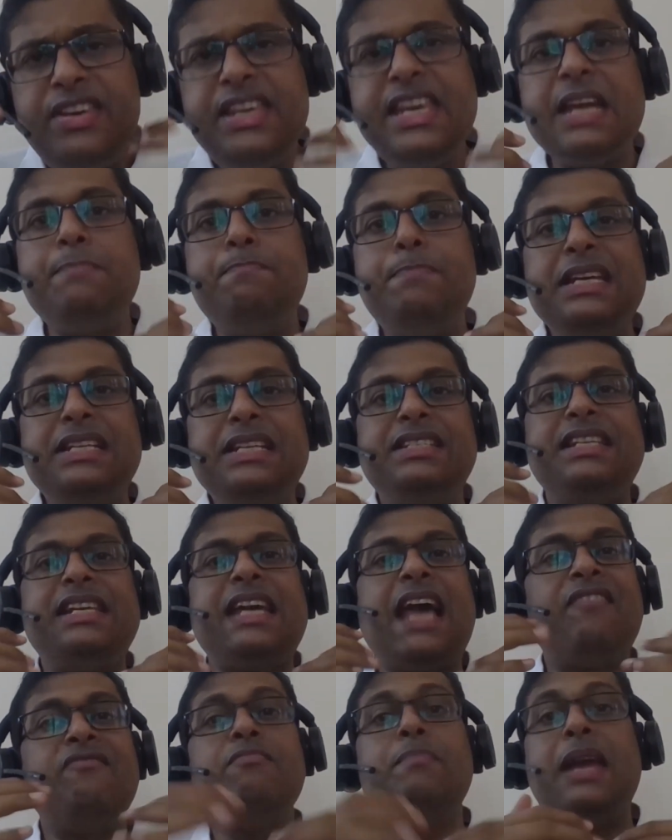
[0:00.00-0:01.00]
We at
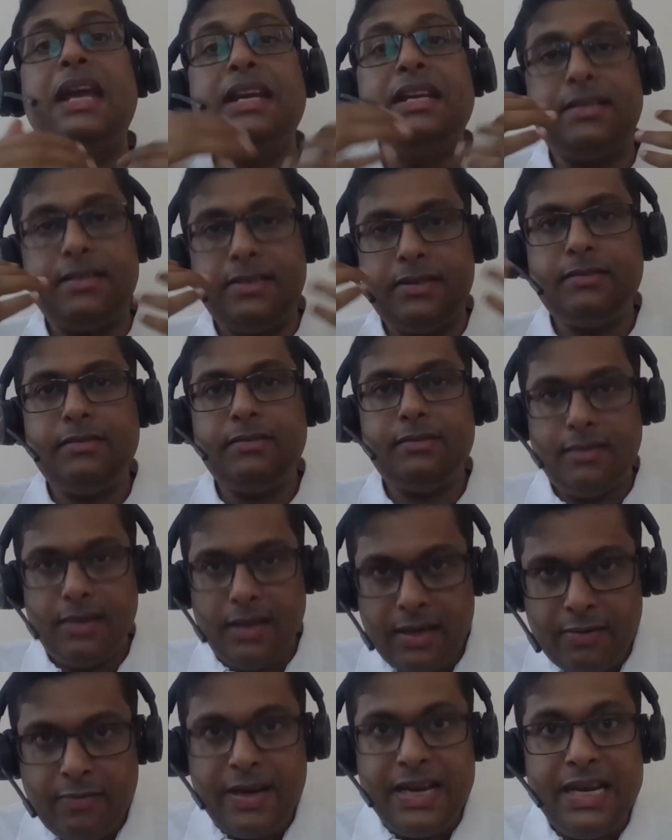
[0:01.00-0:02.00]
BT have made
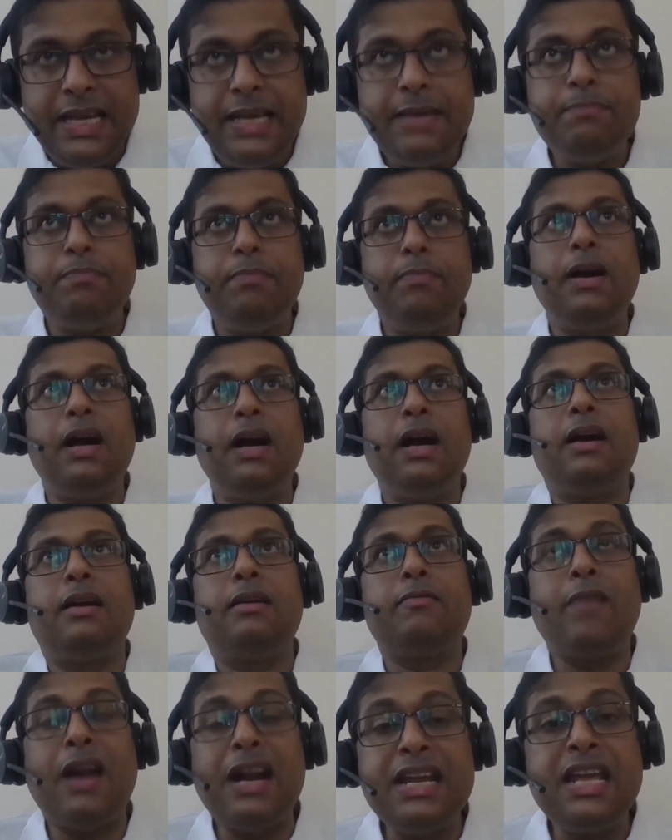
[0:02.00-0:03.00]
it
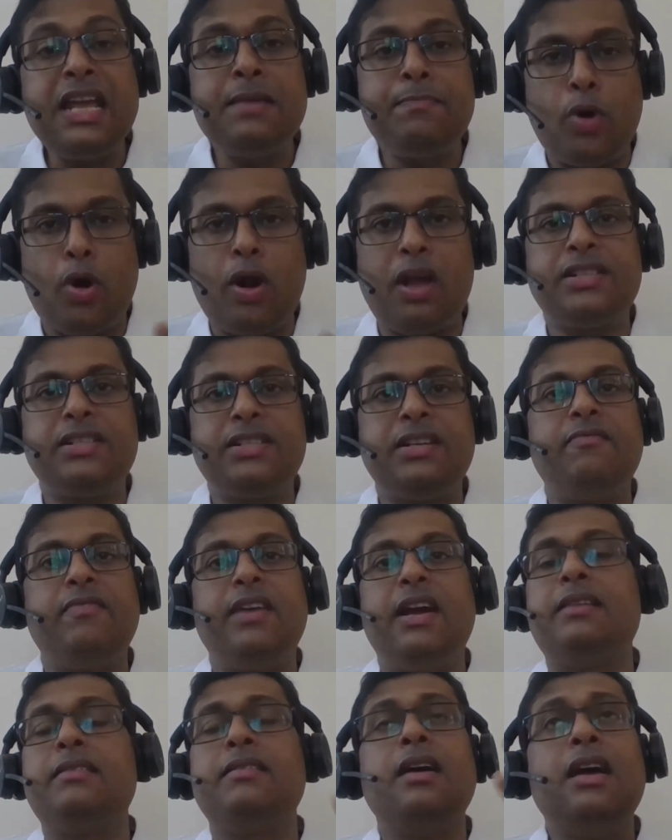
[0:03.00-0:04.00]
running in
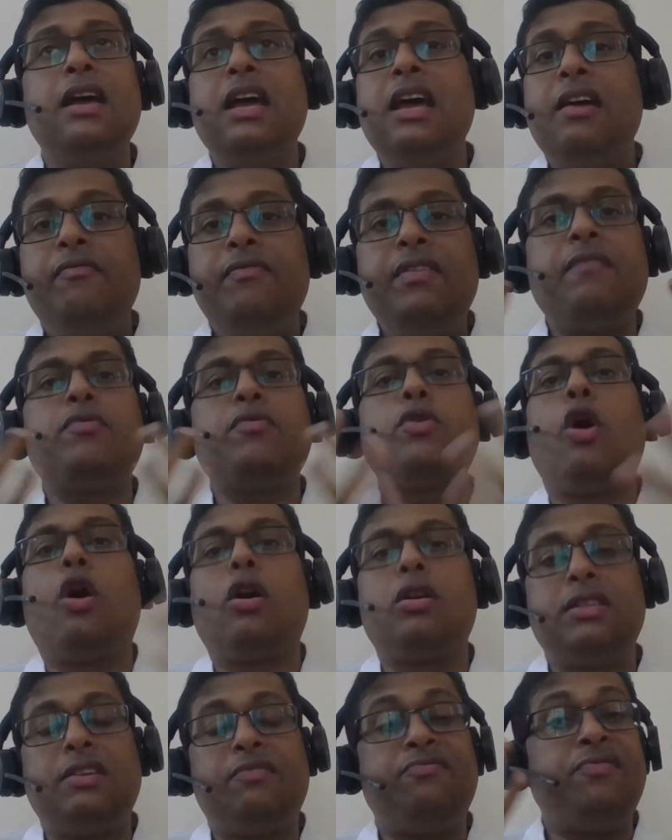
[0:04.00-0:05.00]
production where we have
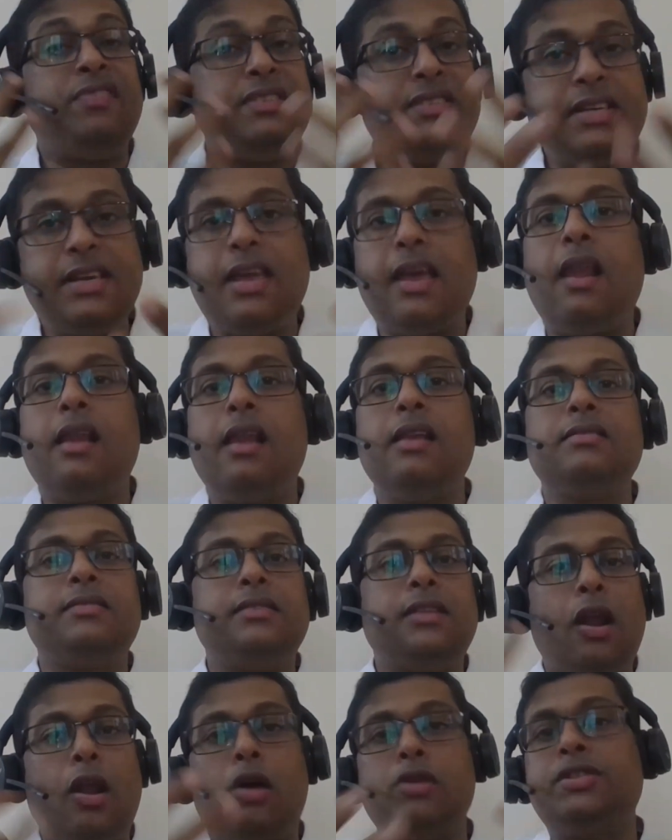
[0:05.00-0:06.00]
got the
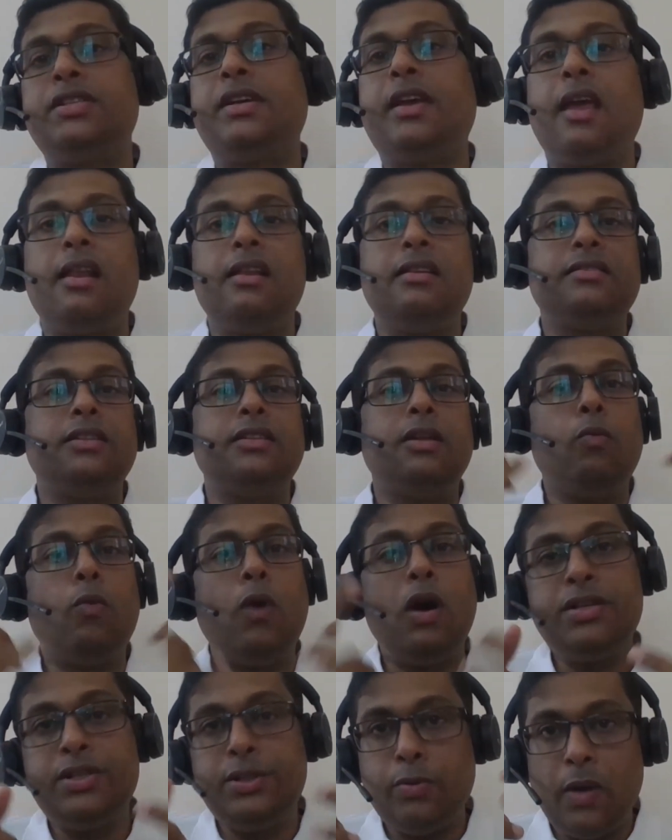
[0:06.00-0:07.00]
physicals, the logicals,
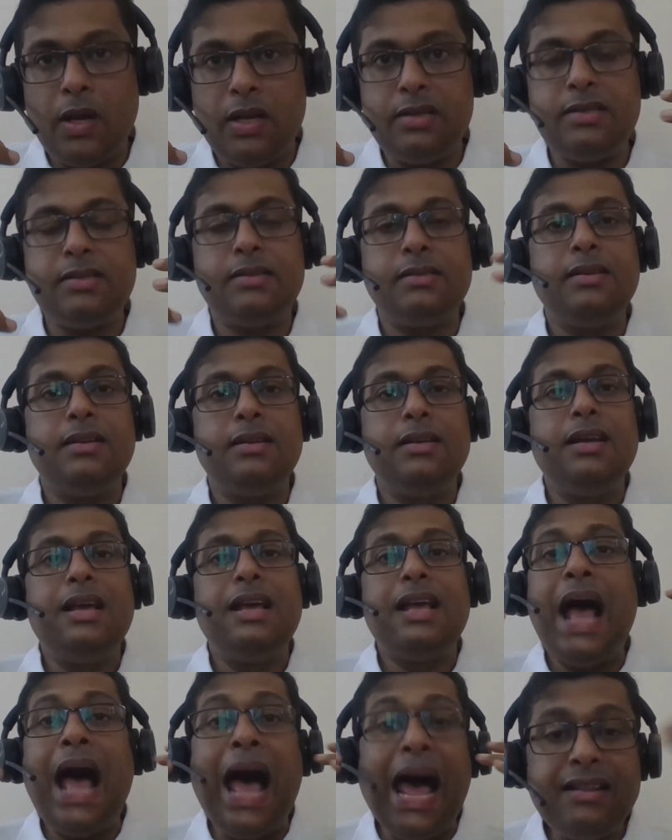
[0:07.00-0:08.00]
the virtuals,
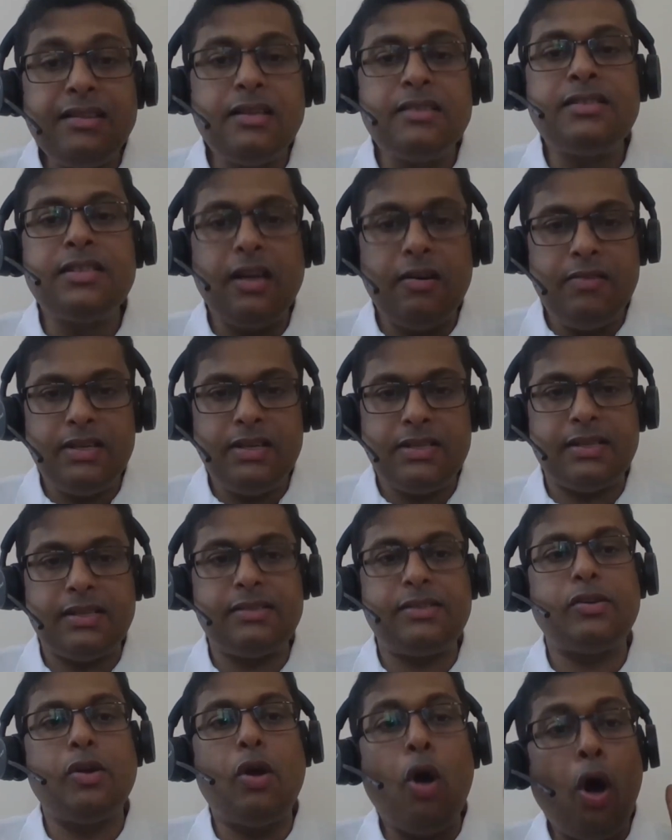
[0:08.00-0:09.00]
and the
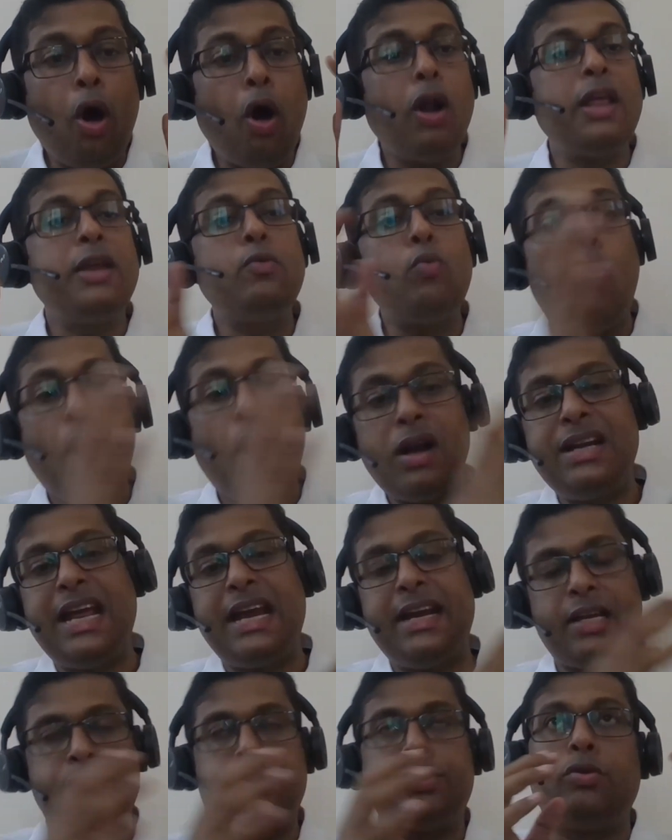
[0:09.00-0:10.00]
services all in
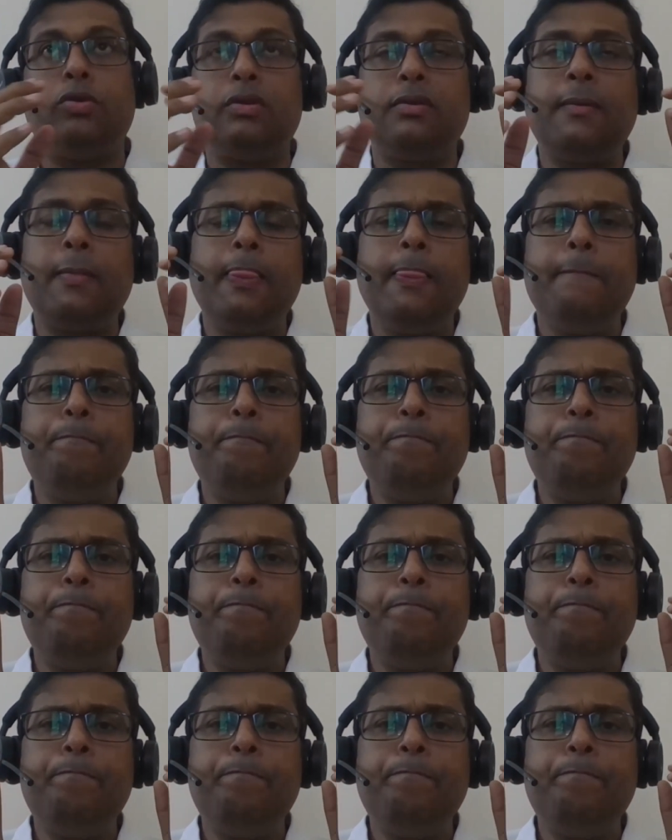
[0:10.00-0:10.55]
one data store.